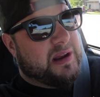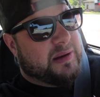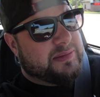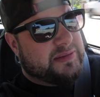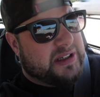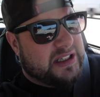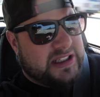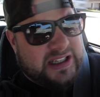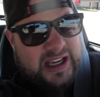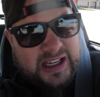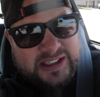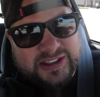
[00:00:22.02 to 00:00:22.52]

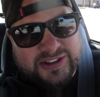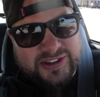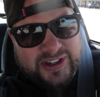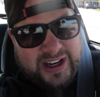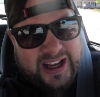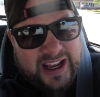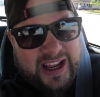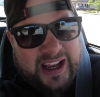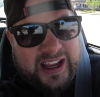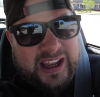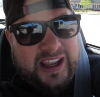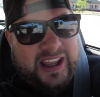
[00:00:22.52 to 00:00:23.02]
emptied
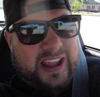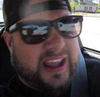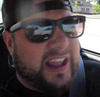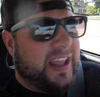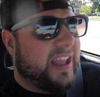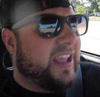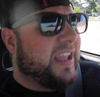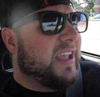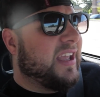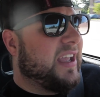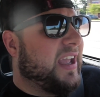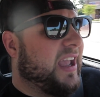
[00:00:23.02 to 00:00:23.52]
yesterday,
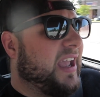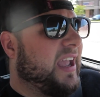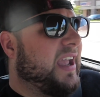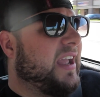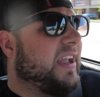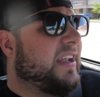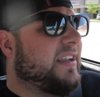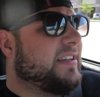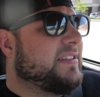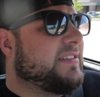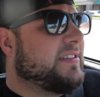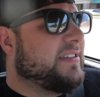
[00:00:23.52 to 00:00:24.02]

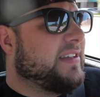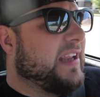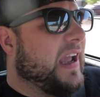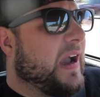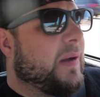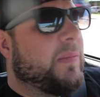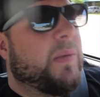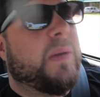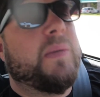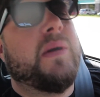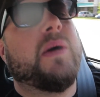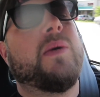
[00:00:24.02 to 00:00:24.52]
and now
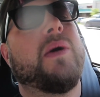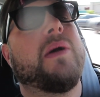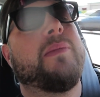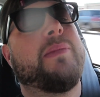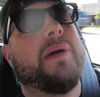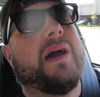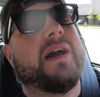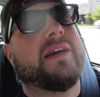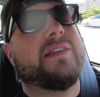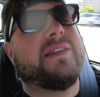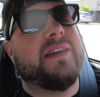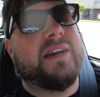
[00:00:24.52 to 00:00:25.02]
I'm on my way
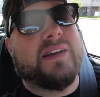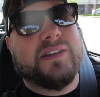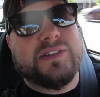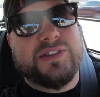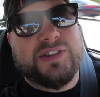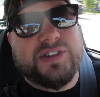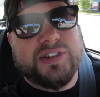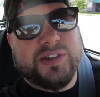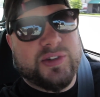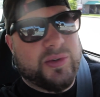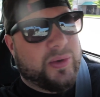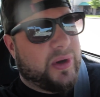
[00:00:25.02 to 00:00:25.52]
back there
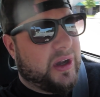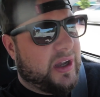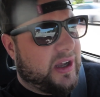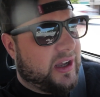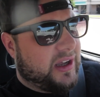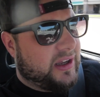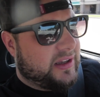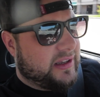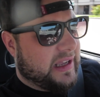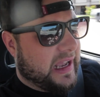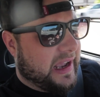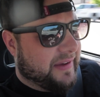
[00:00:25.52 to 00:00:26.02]
to
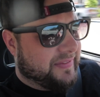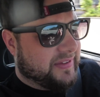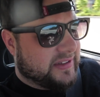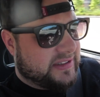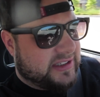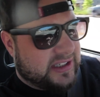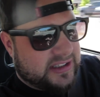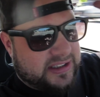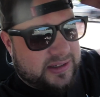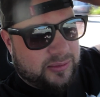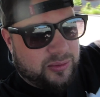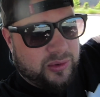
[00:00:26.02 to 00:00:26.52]
have the
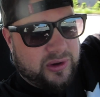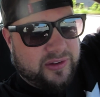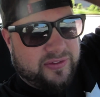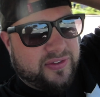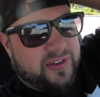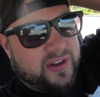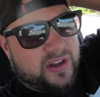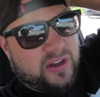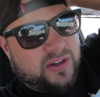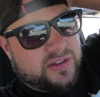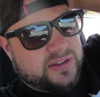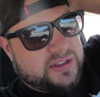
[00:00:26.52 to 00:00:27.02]
system
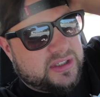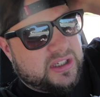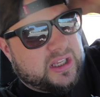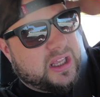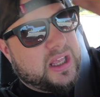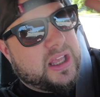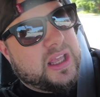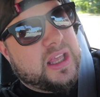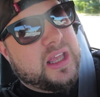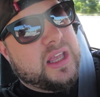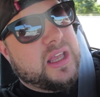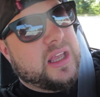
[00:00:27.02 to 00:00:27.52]
refilled.
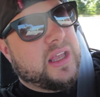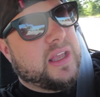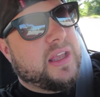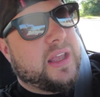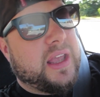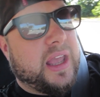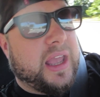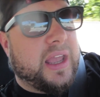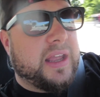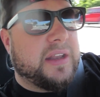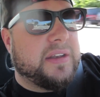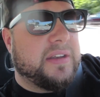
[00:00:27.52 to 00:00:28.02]

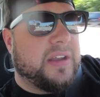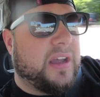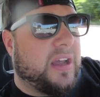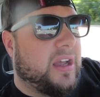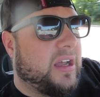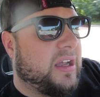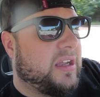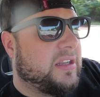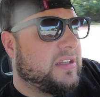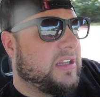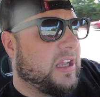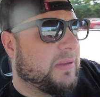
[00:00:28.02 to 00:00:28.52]
And
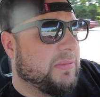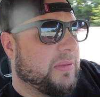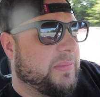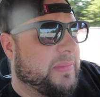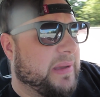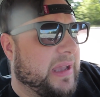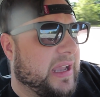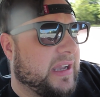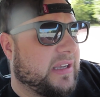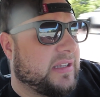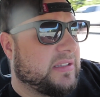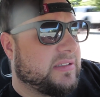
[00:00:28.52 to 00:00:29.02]
I'll be
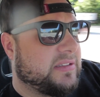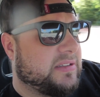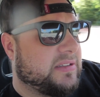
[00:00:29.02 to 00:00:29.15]
back